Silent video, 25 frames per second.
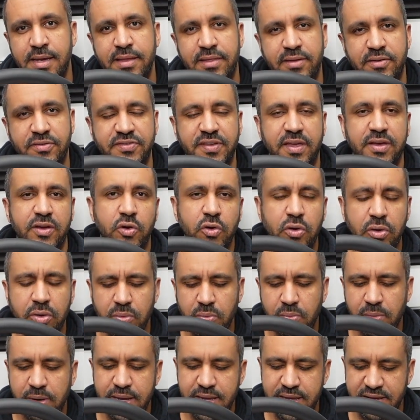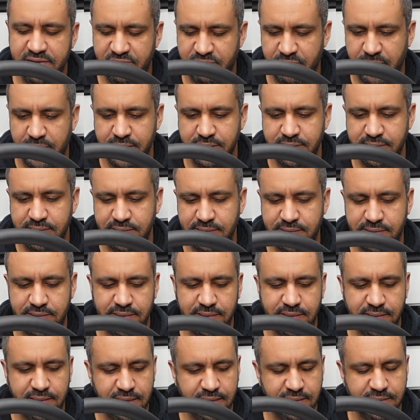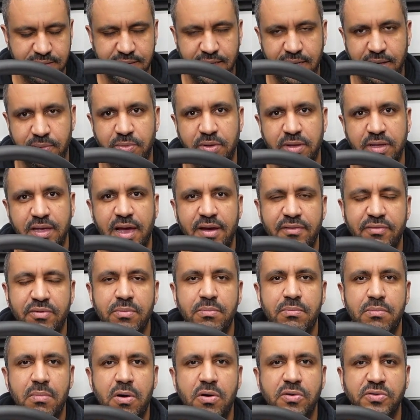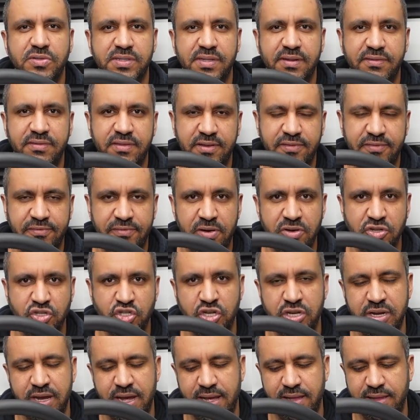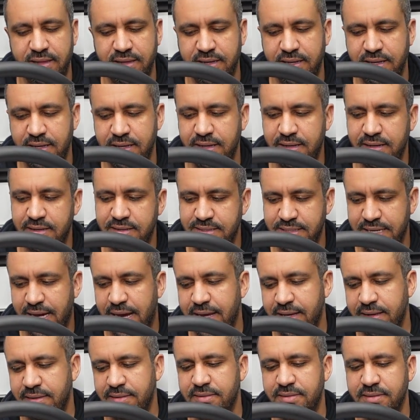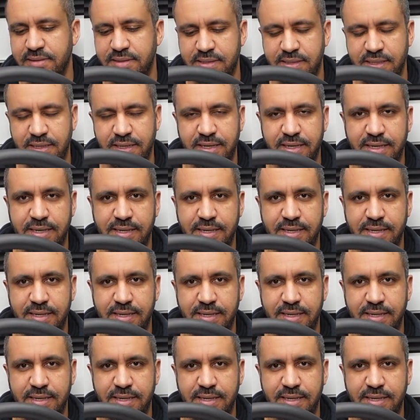there's a good array of buttons that will cover most of the functionality and dials.